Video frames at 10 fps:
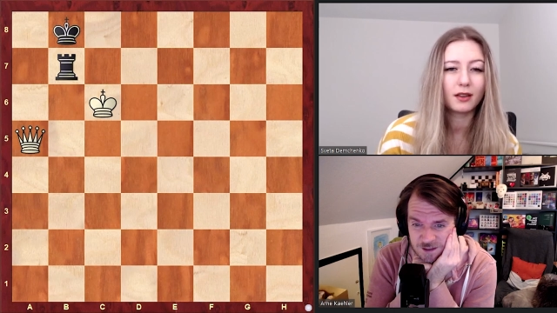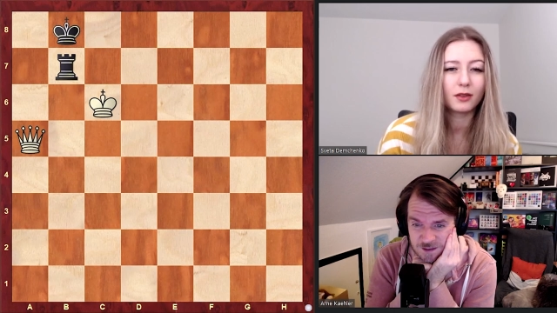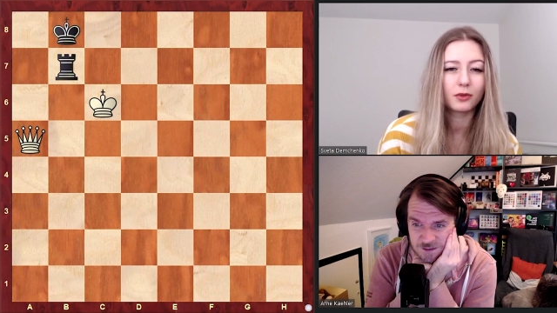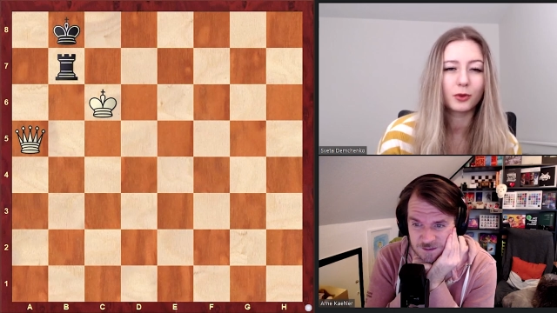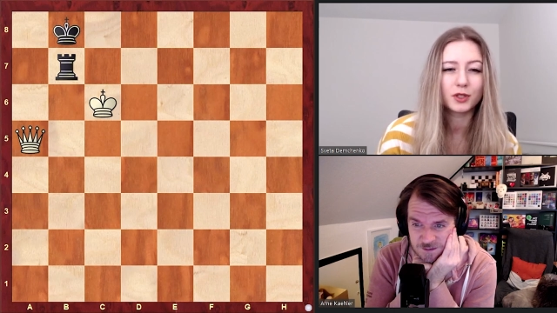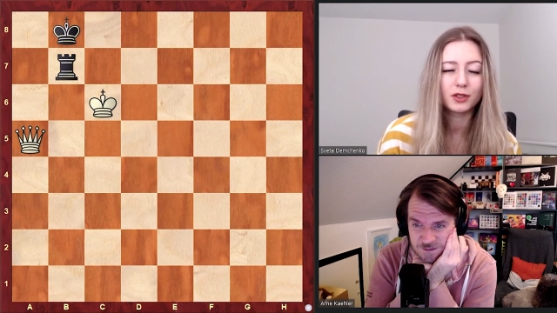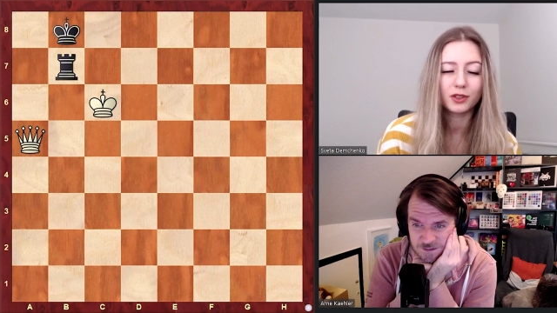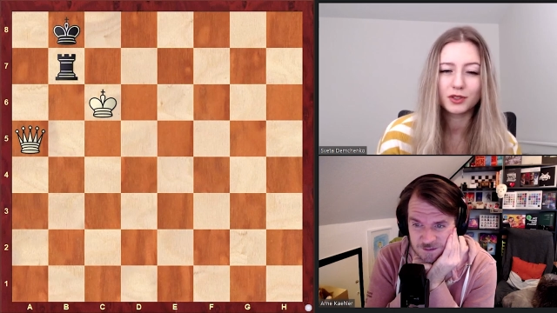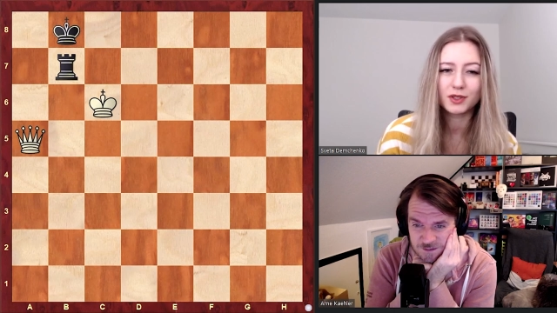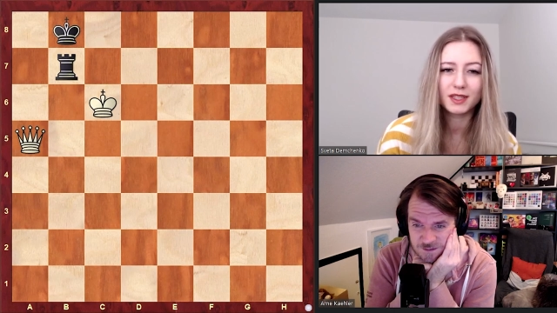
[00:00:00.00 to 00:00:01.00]
Speaker 1: Of course, not
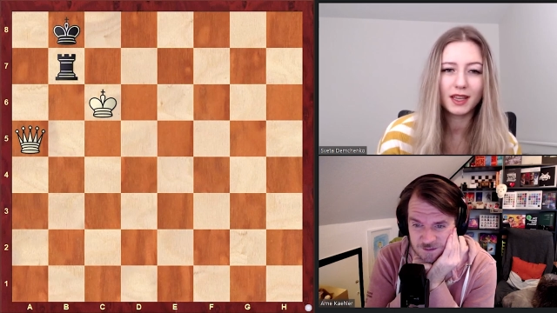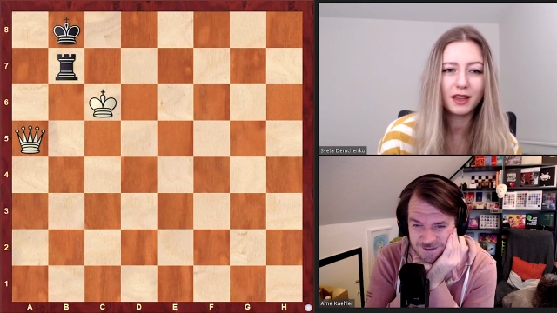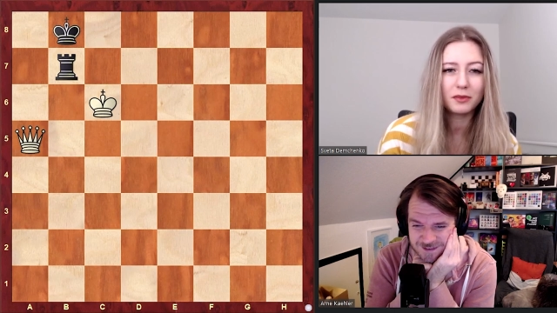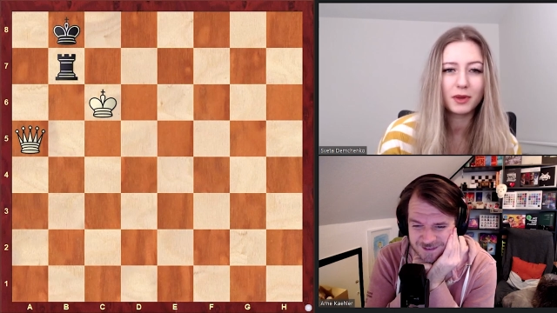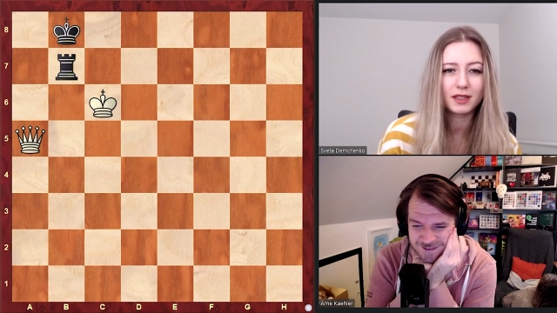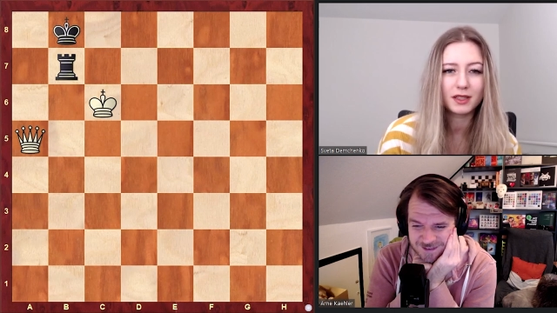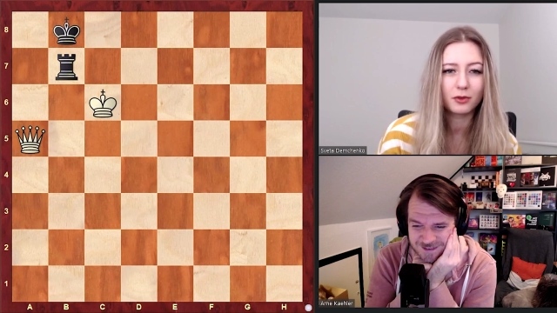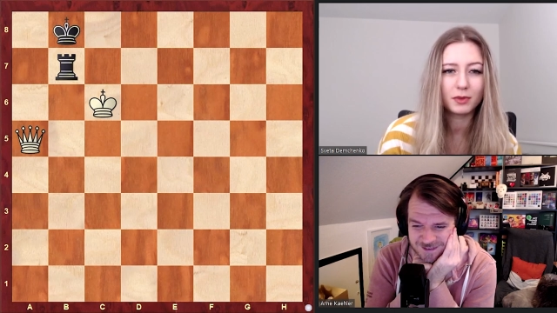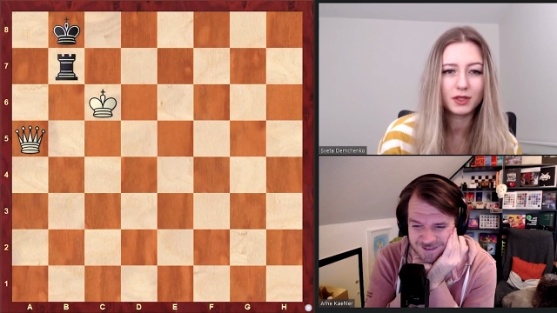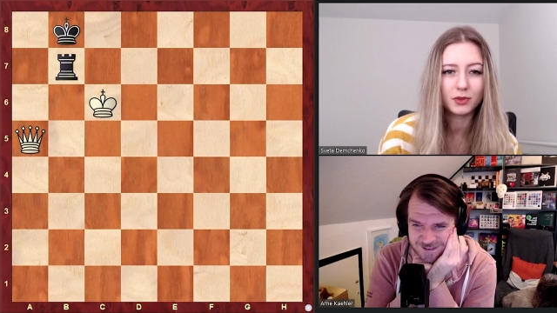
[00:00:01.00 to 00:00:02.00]
to c8 because that
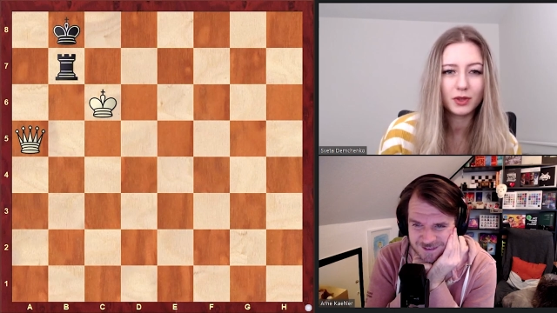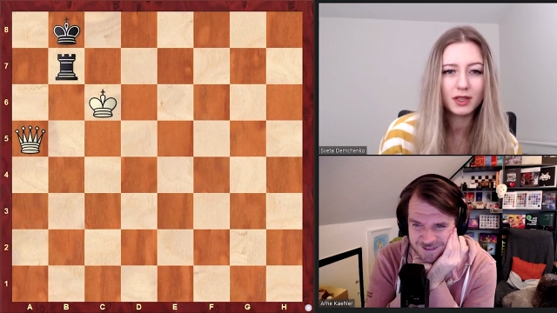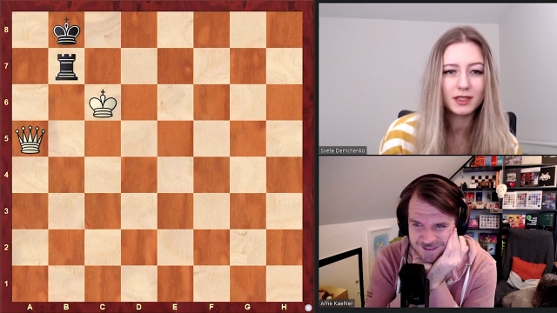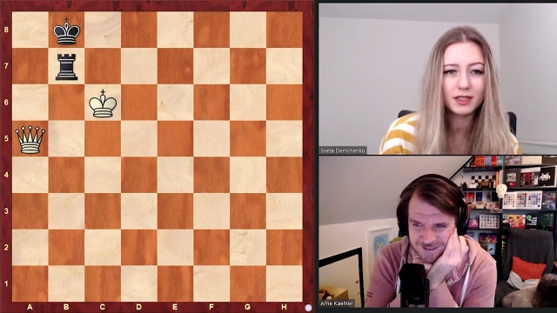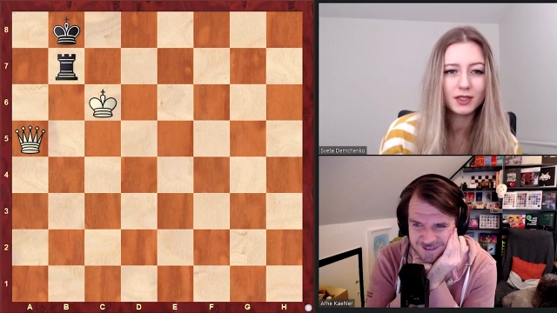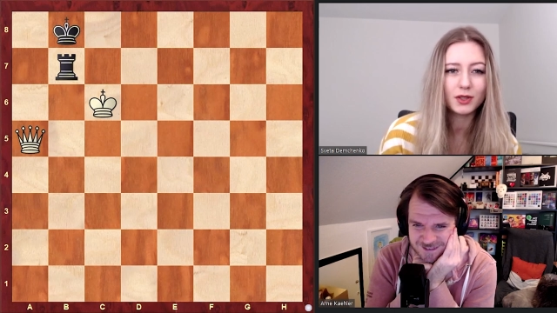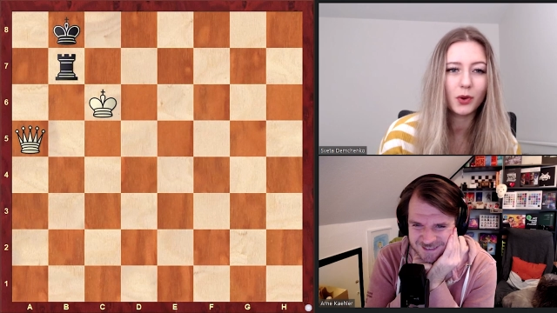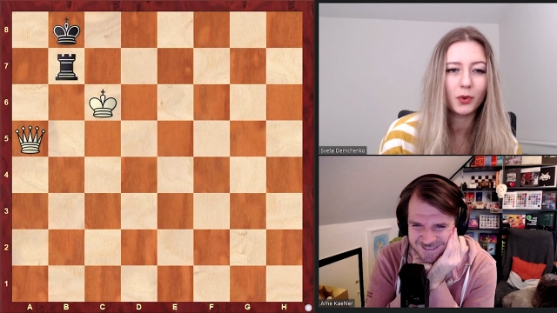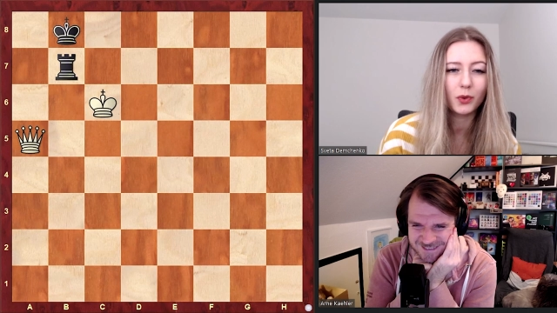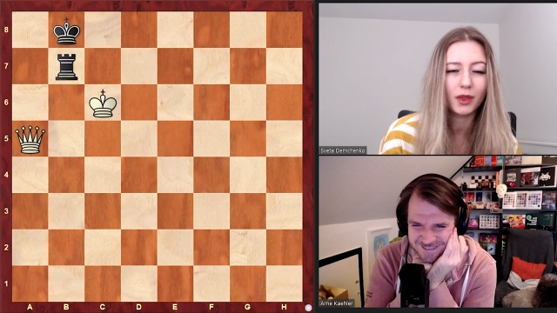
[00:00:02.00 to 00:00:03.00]
would be too easy.
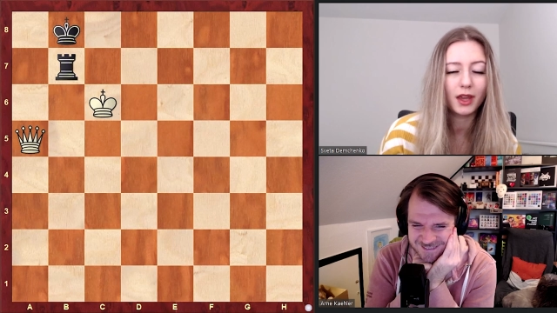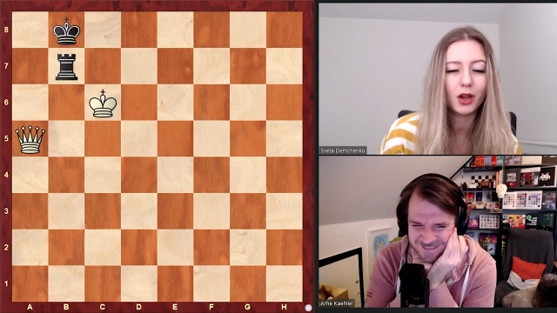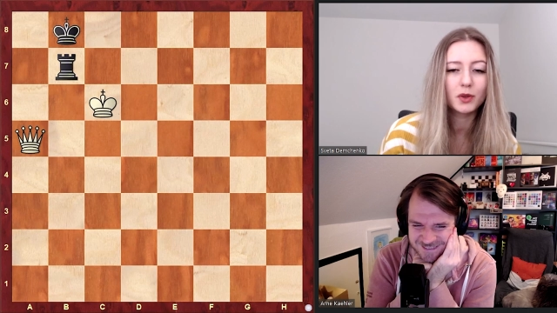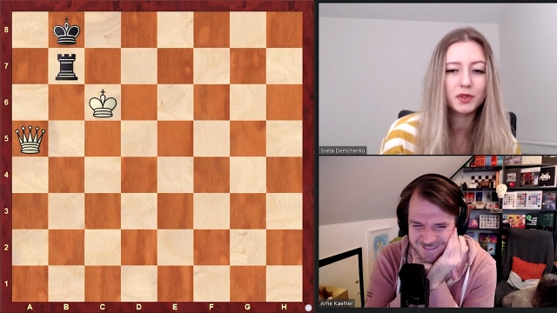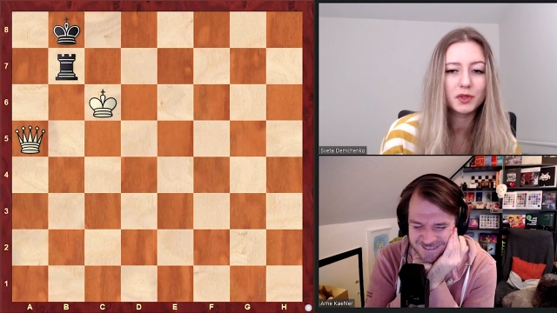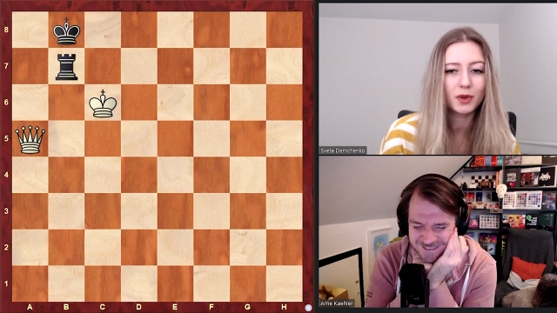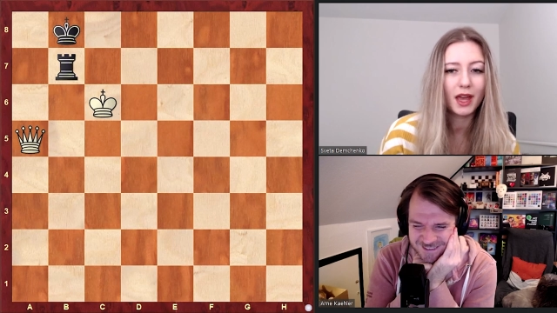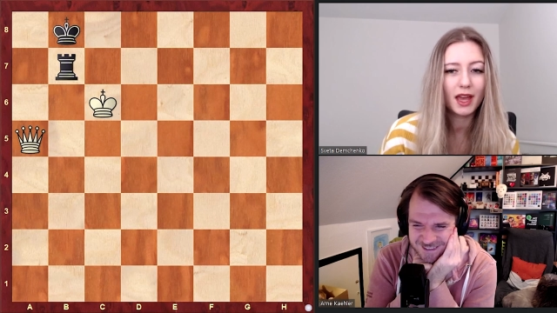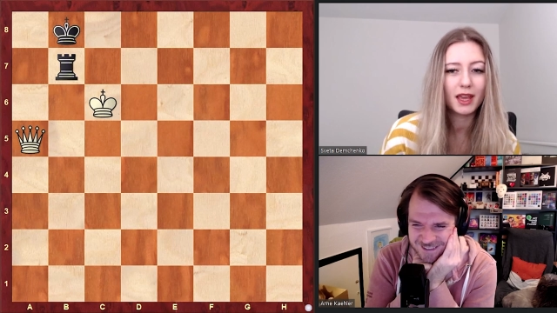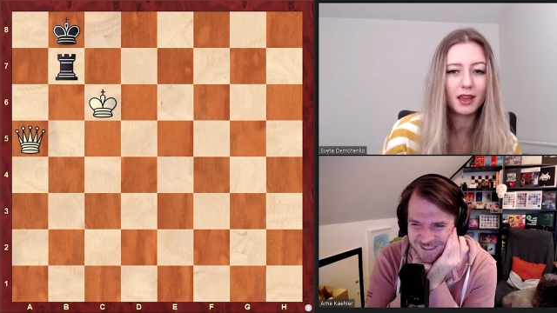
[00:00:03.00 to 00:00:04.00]
So the king goes to
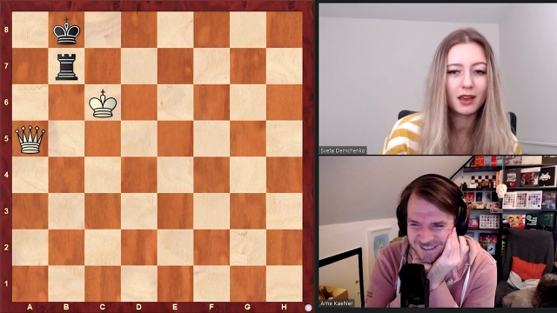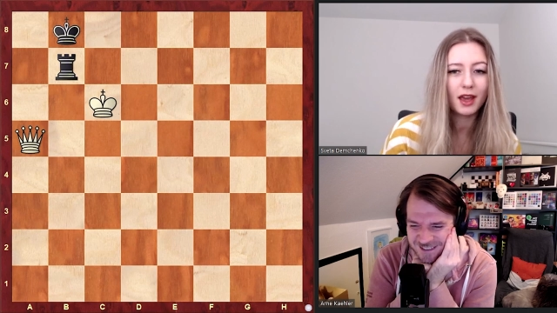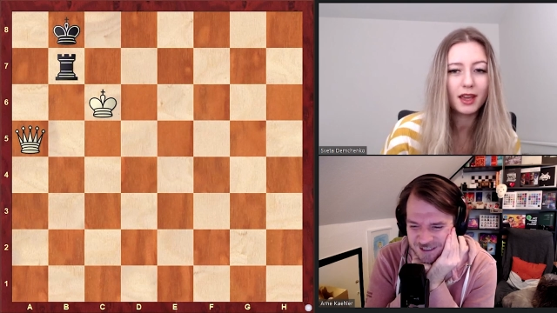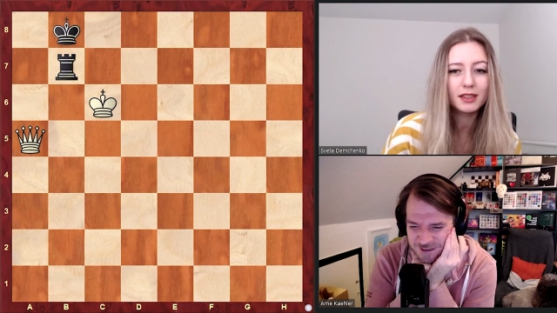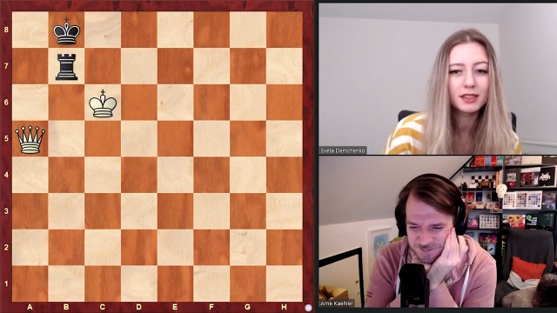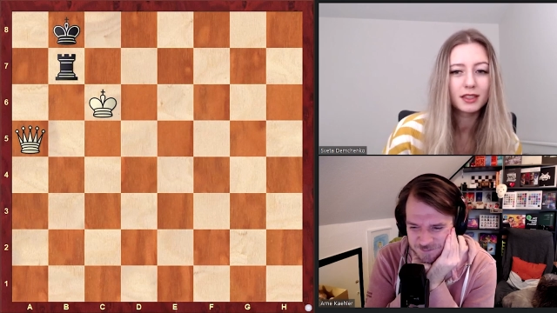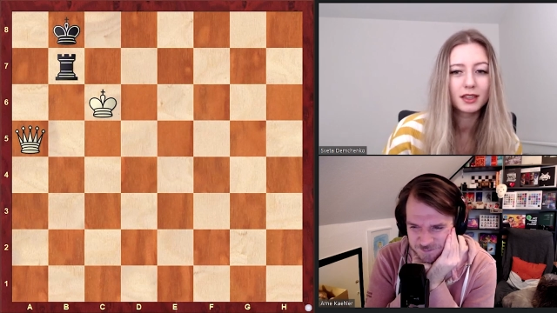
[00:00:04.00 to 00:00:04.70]
a8.